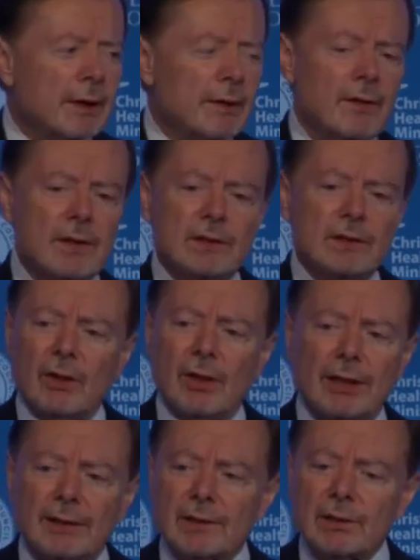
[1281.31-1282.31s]
in this
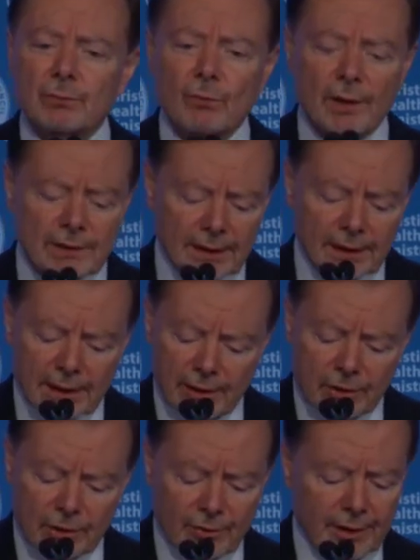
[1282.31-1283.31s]
audience wants a
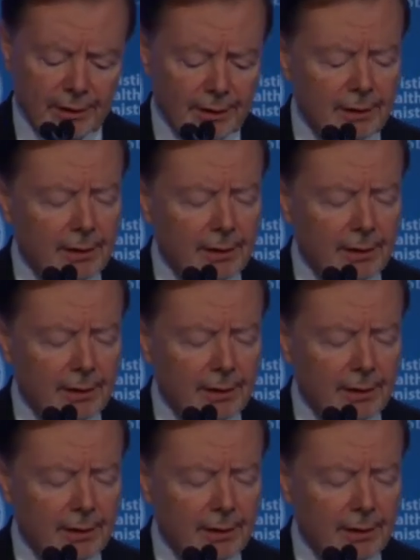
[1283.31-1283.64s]
country